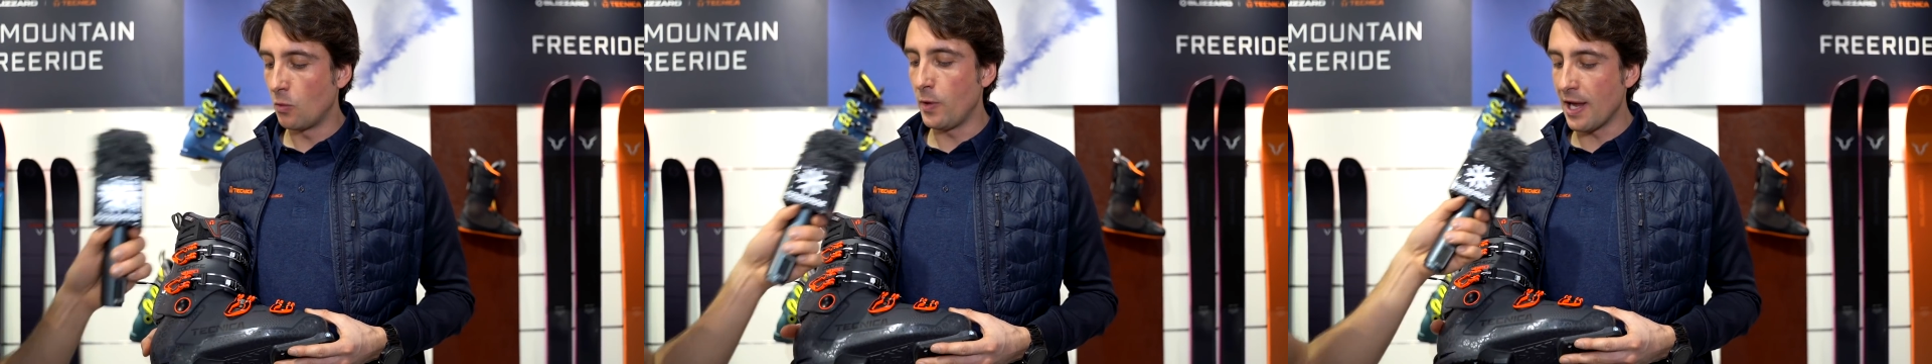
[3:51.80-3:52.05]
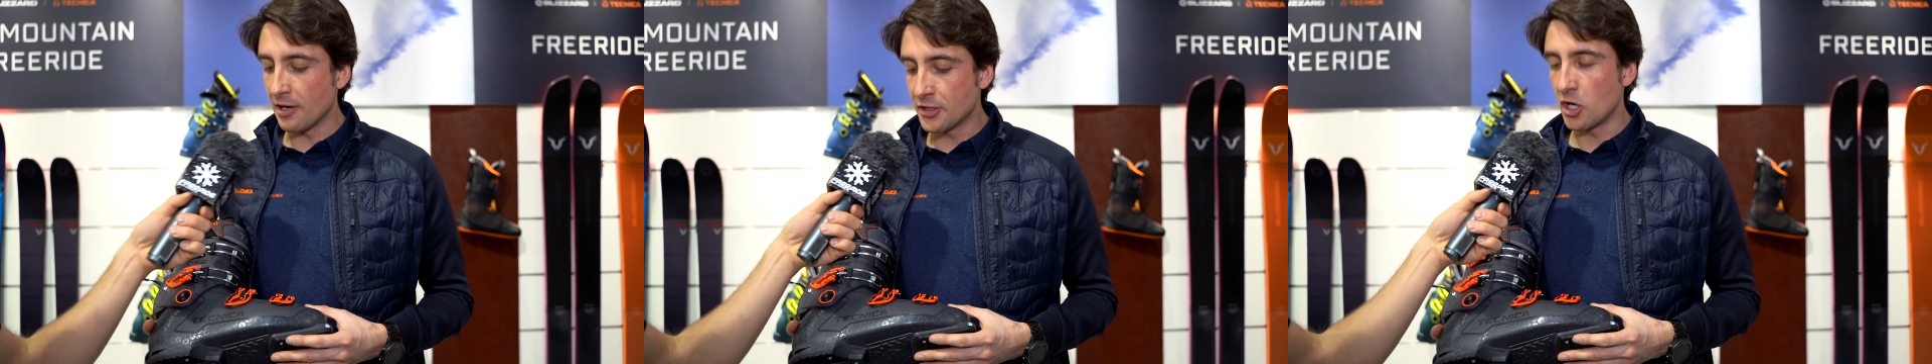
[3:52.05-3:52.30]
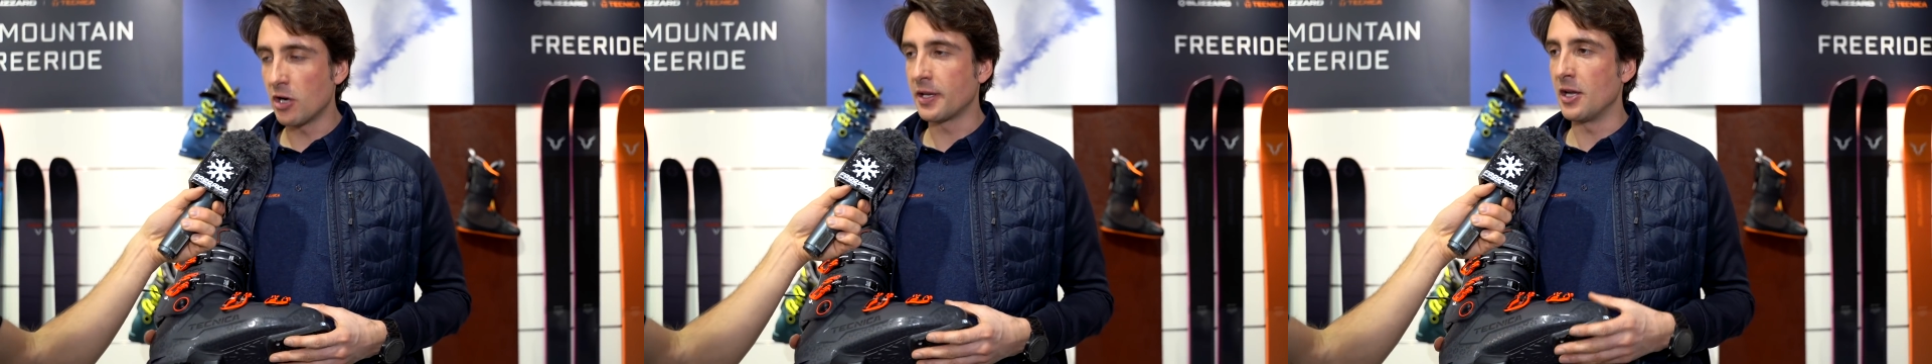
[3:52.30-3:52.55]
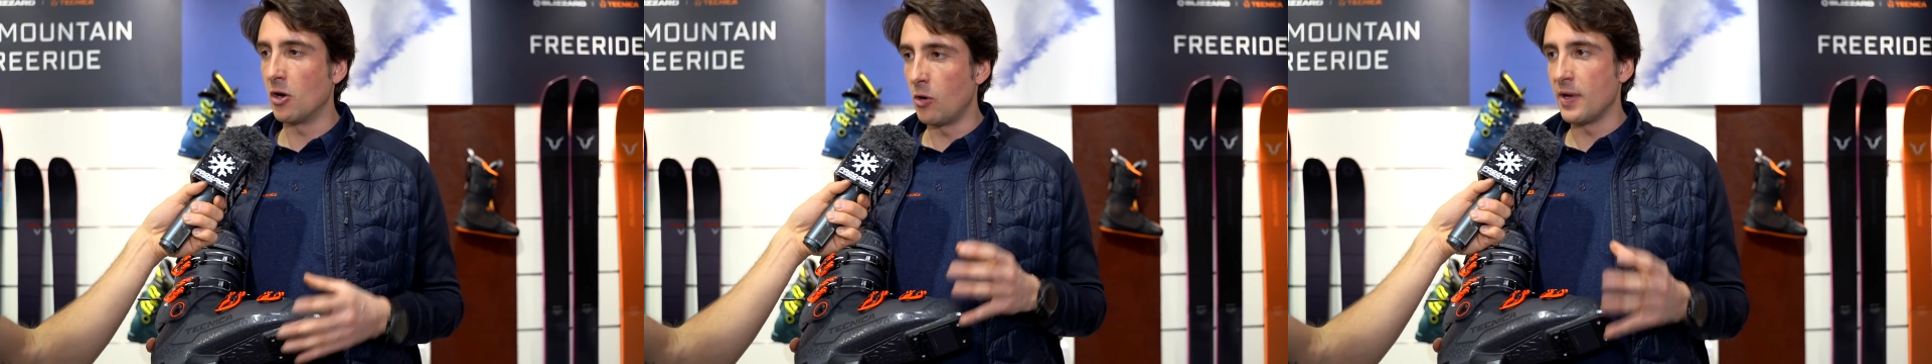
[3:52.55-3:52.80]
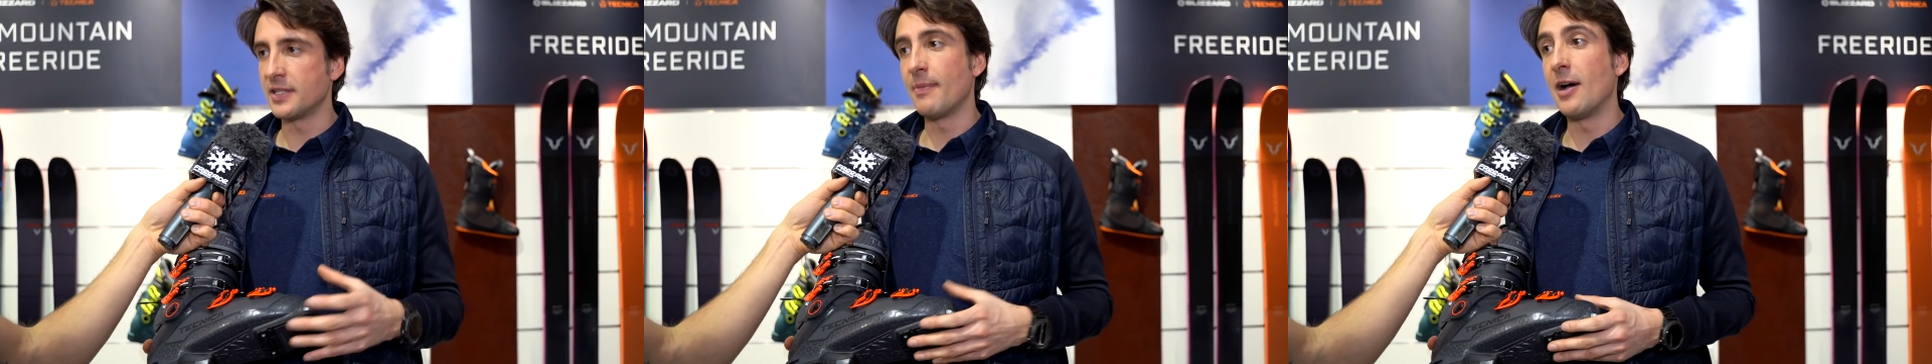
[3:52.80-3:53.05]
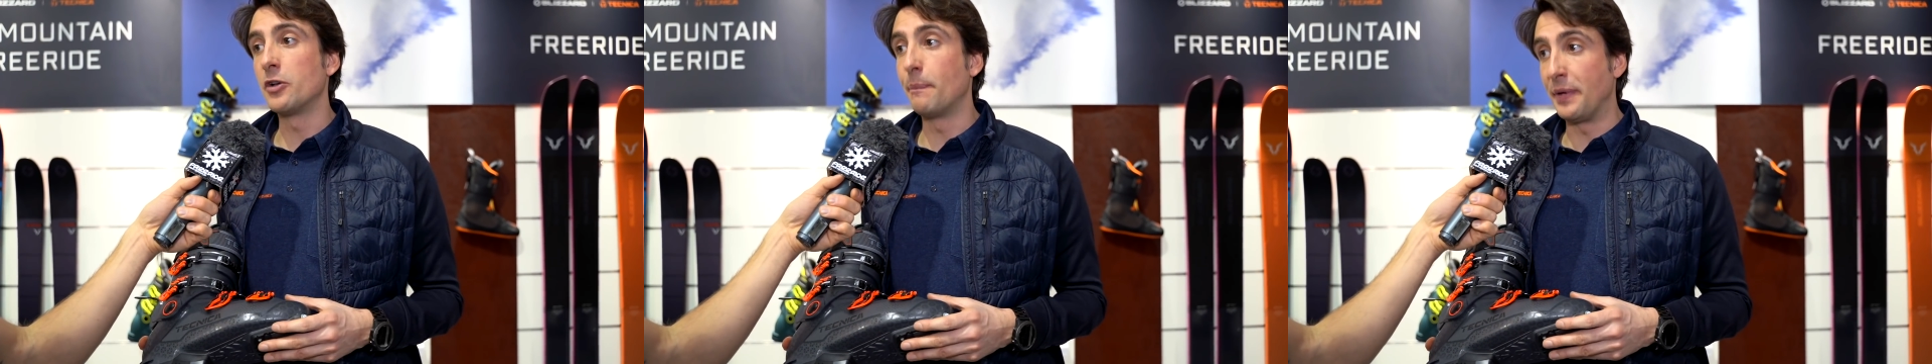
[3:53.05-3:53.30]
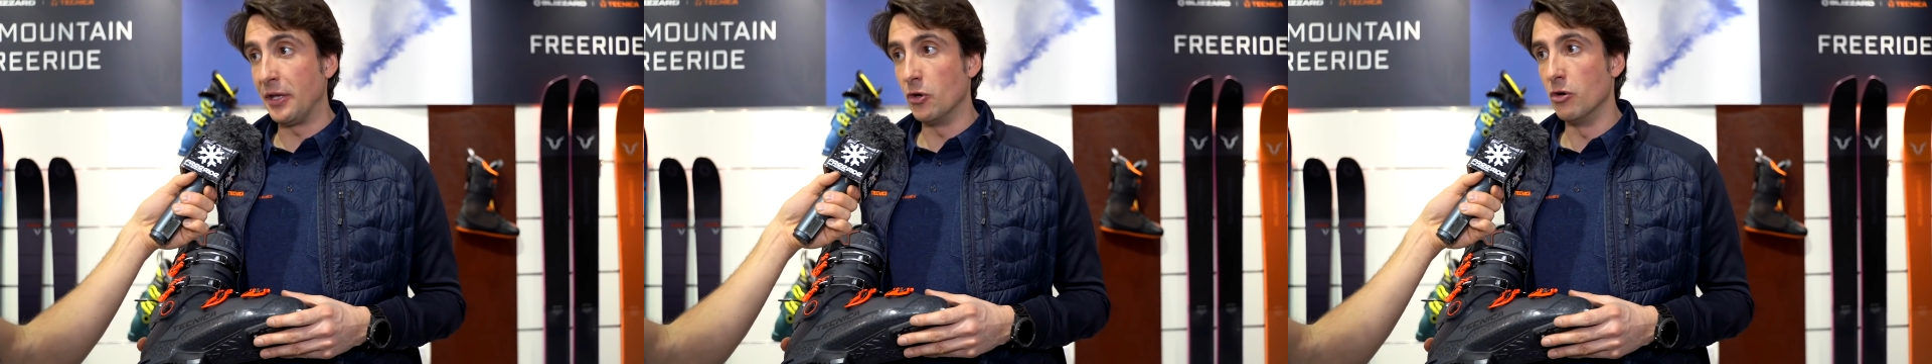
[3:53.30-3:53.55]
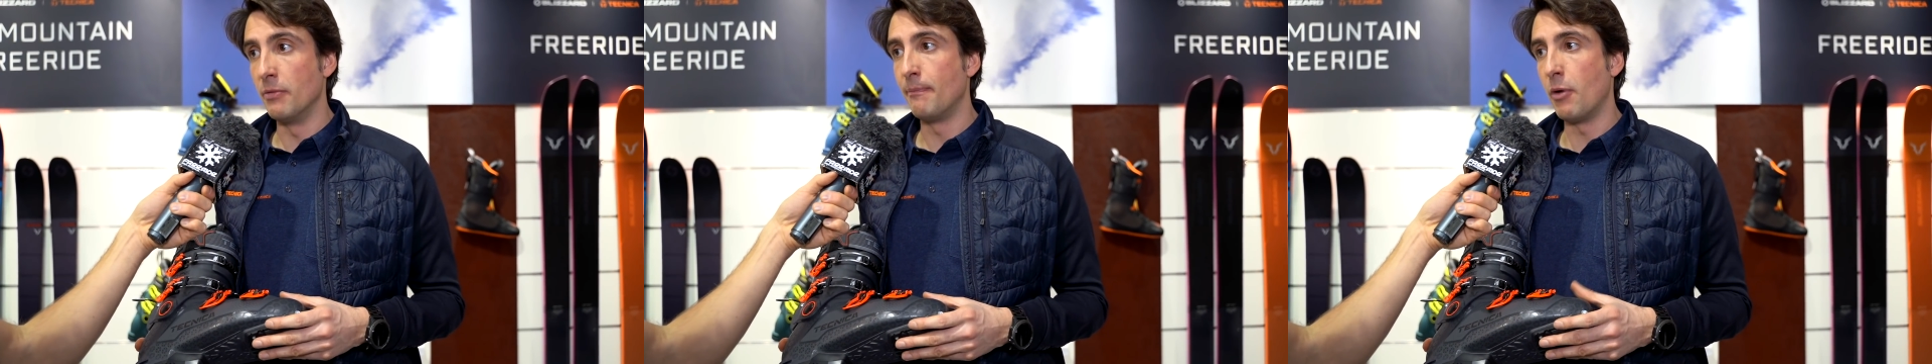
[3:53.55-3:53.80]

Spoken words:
We are talking always about PU.